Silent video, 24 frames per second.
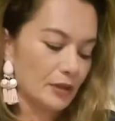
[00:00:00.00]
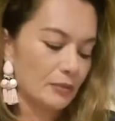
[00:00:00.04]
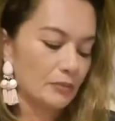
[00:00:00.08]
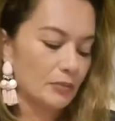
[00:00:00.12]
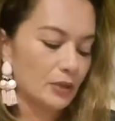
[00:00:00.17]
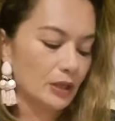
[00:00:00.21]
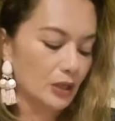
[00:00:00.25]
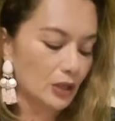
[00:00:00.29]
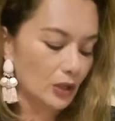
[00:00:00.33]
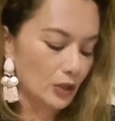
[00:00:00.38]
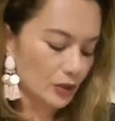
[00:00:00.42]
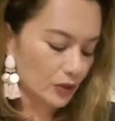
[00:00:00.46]

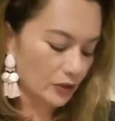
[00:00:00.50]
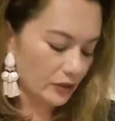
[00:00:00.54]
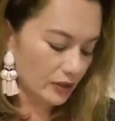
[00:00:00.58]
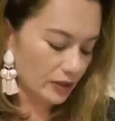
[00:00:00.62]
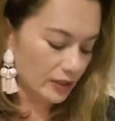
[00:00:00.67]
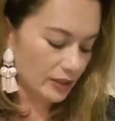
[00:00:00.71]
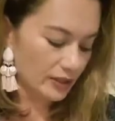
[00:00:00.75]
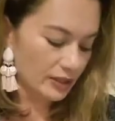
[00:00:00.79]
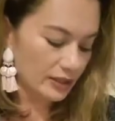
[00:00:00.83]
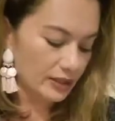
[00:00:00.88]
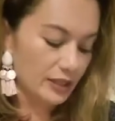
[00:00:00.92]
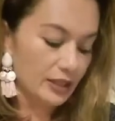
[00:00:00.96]
Below
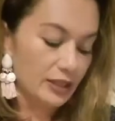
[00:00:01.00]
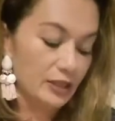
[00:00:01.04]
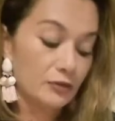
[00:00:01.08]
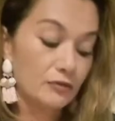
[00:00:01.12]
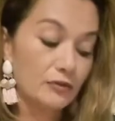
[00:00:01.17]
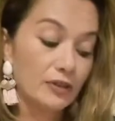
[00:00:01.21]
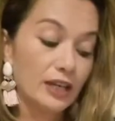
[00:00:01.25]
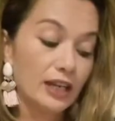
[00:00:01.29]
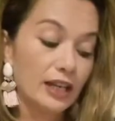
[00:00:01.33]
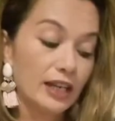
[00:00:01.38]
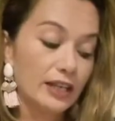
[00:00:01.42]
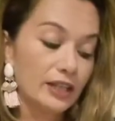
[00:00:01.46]
this is
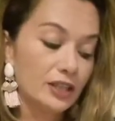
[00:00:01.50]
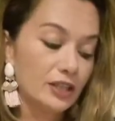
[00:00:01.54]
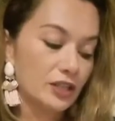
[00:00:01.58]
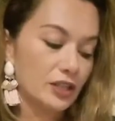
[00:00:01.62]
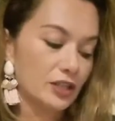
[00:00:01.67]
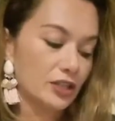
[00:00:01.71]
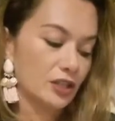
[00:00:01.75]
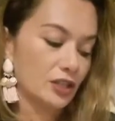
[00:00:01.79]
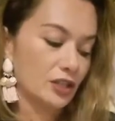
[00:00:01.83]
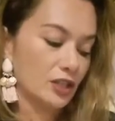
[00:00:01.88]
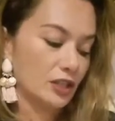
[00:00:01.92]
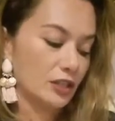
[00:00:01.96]

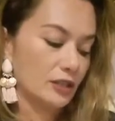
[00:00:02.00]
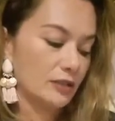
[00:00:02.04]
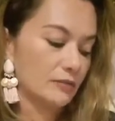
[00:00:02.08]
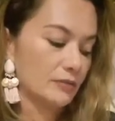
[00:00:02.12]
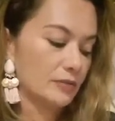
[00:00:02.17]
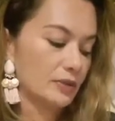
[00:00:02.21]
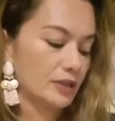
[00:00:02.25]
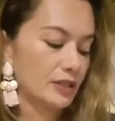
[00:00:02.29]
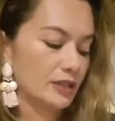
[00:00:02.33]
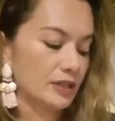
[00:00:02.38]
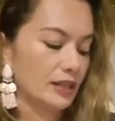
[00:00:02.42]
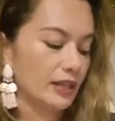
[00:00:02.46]

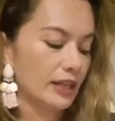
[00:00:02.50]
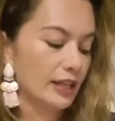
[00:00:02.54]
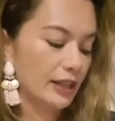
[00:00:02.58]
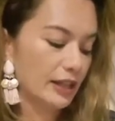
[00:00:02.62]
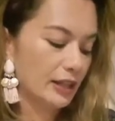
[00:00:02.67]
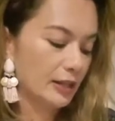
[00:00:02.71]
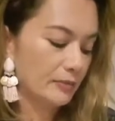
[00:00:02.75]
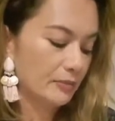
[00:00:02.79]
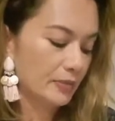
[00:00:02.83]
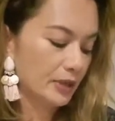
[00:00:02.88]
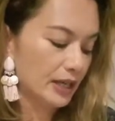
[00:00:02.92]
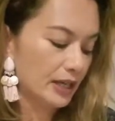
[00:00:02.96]
relationships.
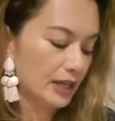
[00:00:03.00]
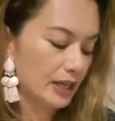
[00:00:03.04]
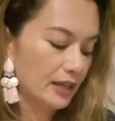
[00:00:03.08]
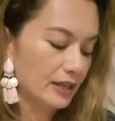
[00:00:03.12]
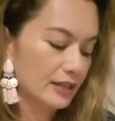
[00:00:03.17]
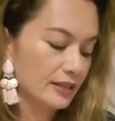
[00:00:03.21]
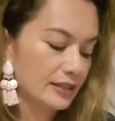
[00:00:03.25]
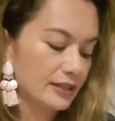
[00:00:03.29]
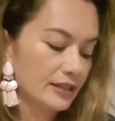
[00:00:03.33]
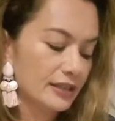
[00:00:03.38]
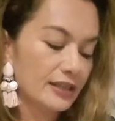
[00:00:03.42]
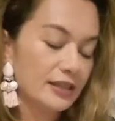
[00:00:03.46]
In the
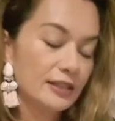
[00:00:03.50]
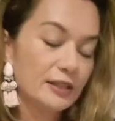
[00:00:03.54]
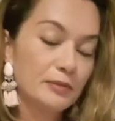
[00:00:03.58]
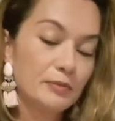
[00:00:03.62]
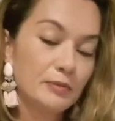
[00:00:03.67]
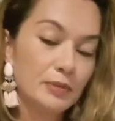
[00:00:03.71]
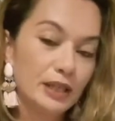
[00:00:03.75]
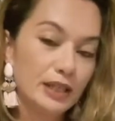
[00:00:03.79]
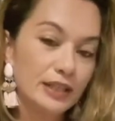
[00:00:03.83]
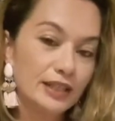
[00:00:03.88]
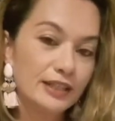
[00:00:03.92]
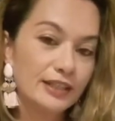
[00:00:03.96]
past is
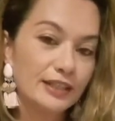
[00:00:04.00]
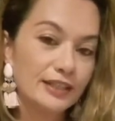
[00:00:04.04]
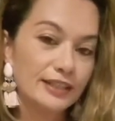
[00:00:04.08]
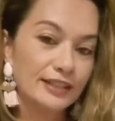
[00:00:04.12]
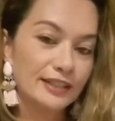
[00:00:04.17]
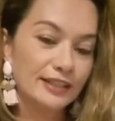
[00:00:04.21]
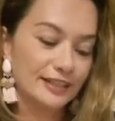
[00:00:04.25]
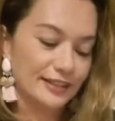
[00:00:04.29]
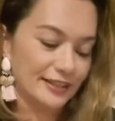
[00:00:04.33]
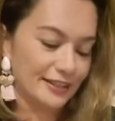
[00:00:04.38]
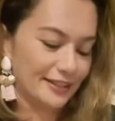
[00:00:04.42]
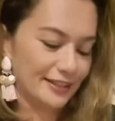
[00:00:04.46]

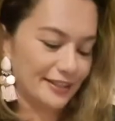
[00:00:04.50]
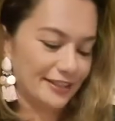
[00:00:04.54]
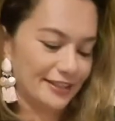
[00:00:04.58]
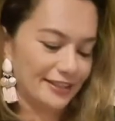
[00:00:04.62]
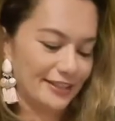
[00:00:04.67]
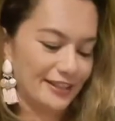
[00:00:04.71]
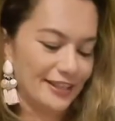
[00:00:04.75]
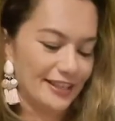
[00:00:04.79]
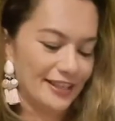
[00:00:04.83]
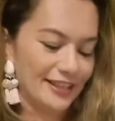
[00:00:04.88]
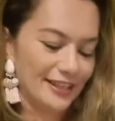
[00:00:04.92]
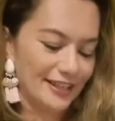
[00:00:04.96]

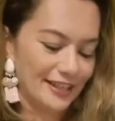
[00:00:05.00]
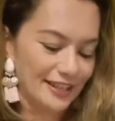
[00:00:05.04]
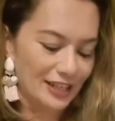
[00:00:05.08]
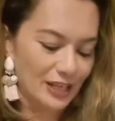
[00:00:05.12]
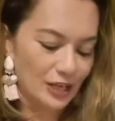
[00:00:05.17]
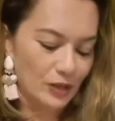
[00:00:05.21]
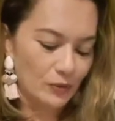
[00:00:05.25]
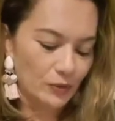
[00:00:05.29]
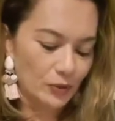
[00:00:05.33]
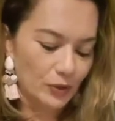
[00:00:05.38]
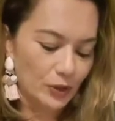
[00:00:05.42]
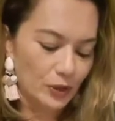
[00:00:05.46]
abundance.
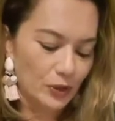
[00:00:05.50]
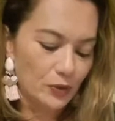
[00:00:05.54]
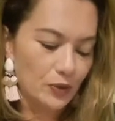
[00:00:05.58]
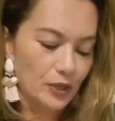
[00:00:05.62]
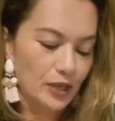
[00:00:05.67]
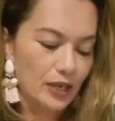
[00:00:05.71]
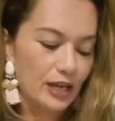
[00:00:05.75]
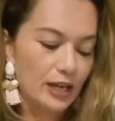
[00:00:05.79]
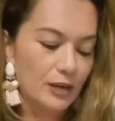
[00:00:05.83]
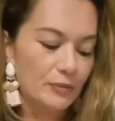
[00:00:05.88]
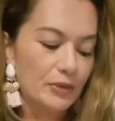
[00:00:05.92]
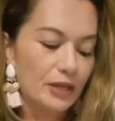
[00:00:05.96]
What you
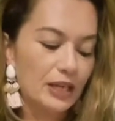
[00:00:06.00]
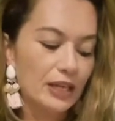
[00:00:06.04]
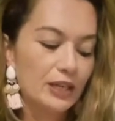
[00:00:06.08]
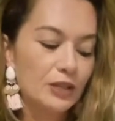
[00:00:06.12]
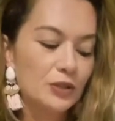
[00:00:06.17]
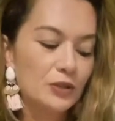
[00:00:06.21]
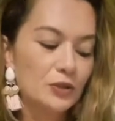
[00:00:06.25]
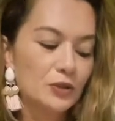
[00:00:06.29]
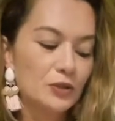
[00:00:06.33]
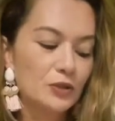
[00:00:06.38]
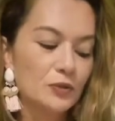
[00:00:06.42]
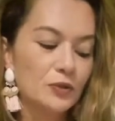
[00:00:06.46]
are coming
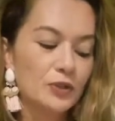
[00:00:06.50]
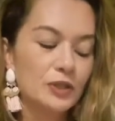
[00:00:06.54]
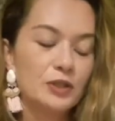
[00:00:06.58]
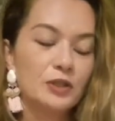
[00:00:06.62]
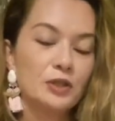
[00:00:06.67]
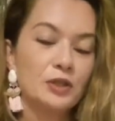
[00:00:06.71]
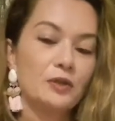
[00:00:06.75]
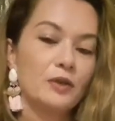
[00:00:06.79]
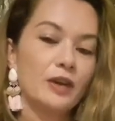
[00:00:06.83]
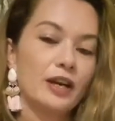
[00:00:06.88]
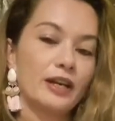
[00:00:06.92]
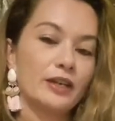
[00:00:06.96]
into is
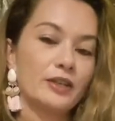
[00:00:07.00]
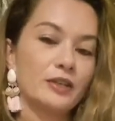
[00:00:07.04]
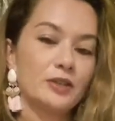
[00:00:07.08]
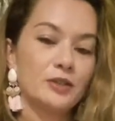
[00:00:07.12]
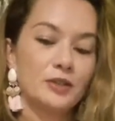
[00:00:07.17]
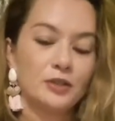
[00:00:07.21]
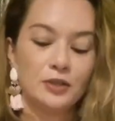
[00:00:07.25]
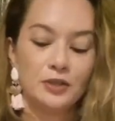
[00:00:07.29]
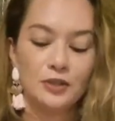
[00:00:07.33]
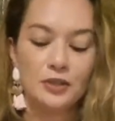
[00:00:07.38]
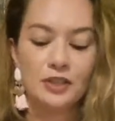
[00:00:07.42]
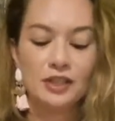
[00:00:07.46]
to
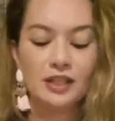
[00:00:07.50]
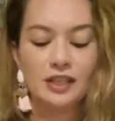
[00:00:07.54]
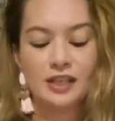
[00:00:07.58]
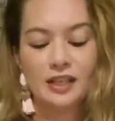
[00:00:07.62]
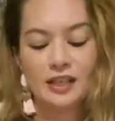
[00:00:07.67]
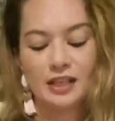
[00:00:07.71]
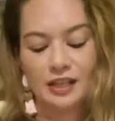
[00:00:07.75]
gratitude.